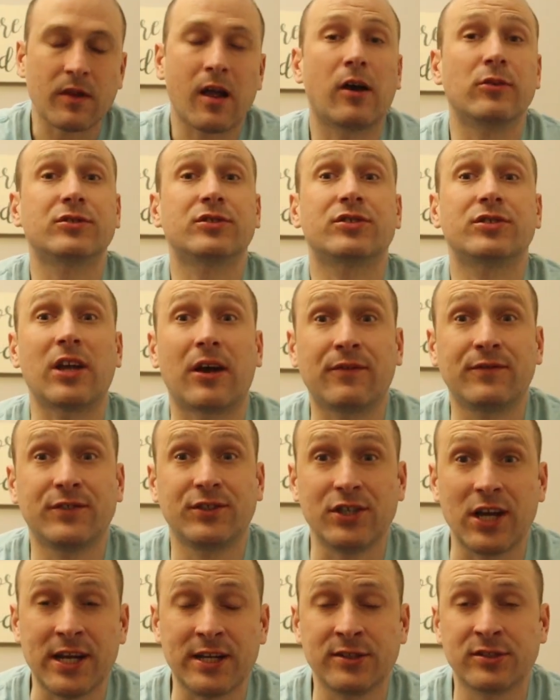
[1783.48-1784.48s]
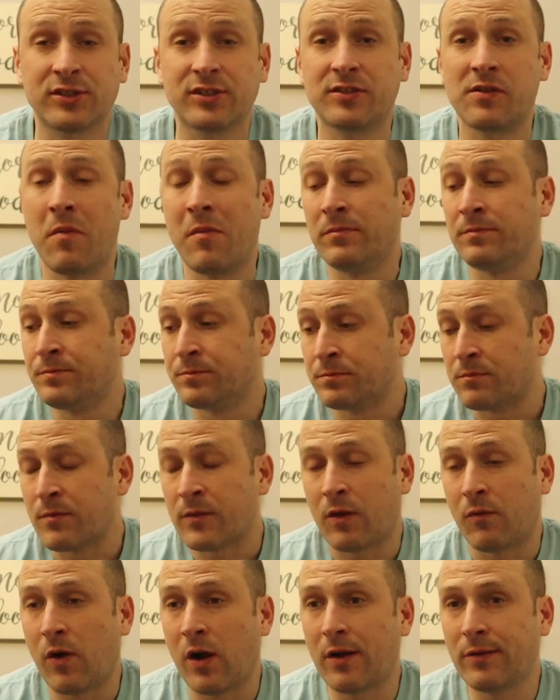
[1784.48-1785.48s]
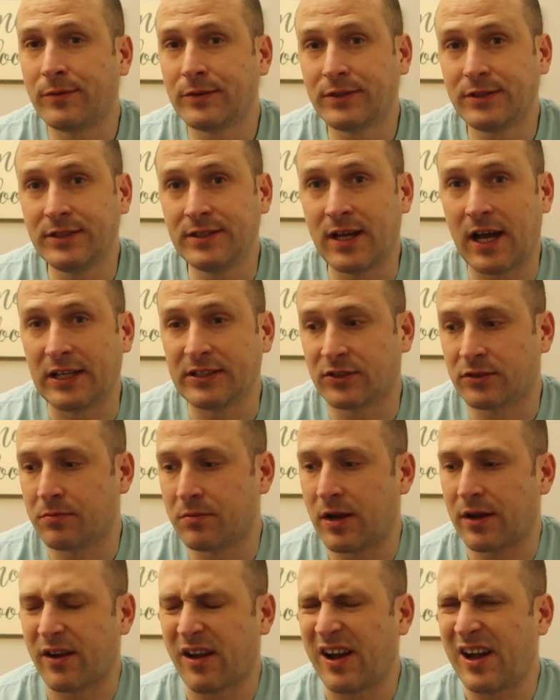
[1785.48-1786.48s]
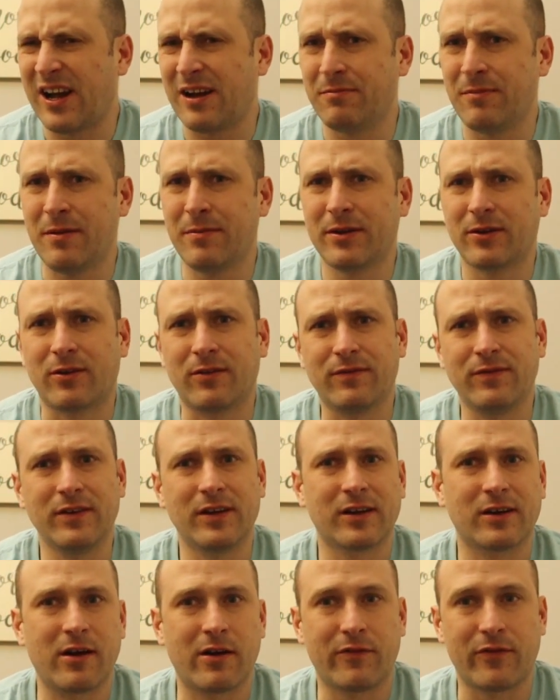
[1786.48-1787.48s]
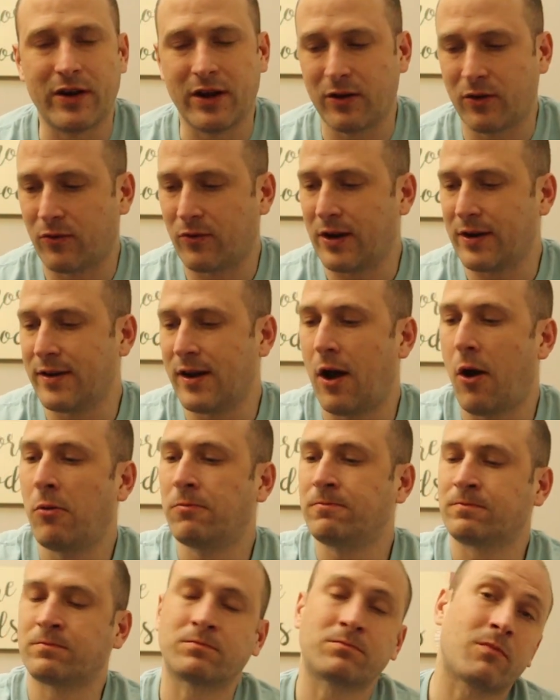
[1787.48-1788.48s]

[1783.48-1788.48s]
Our stuff changes. While I was eating ice cream, like, maybe I don't feel like Raffaello right now.